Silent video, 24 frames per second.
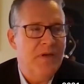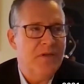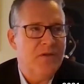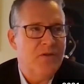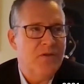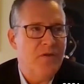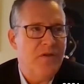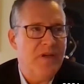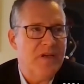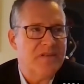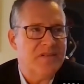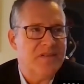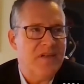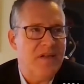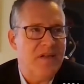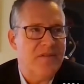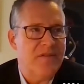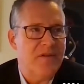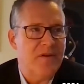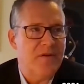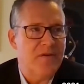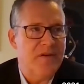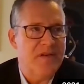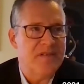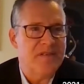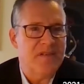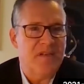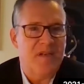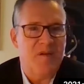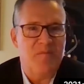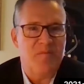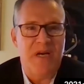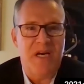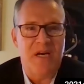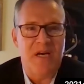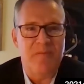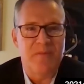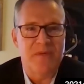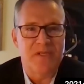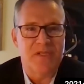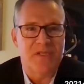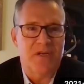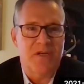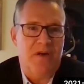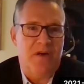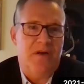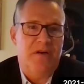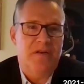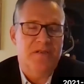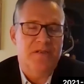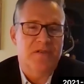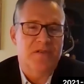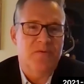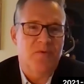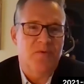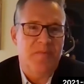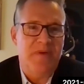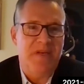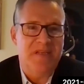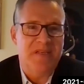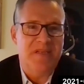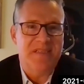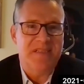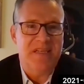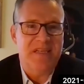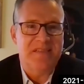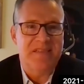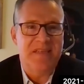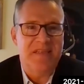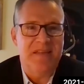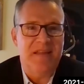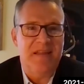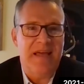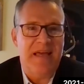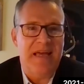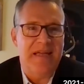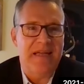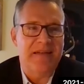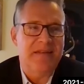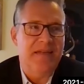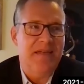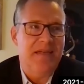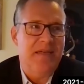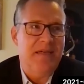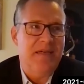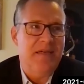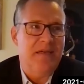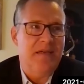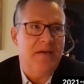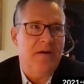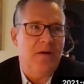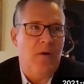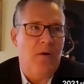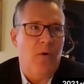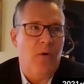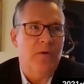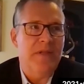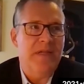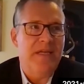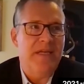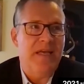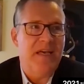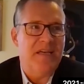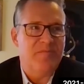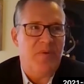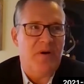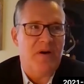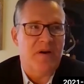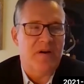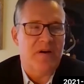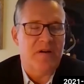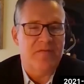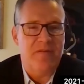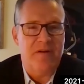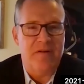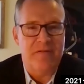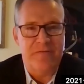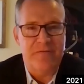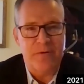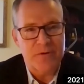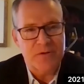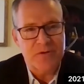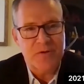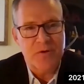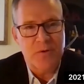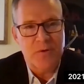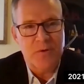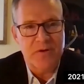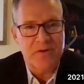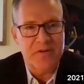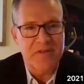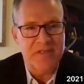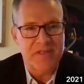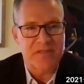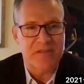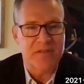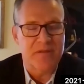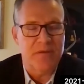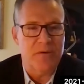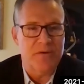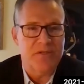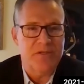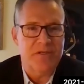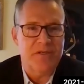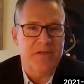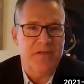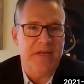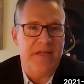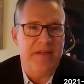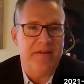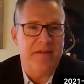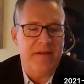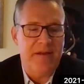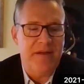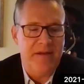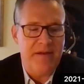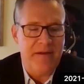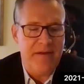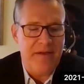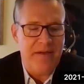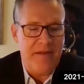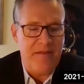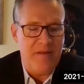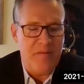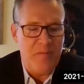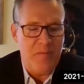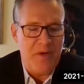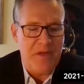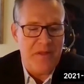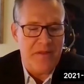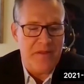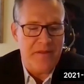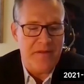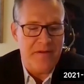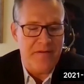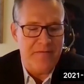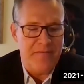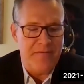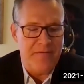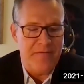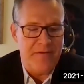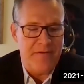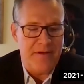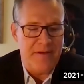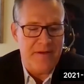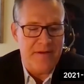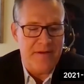the extent there is an impairment charge, we'll be assessing that only as part of our first quarter disclosure in the month of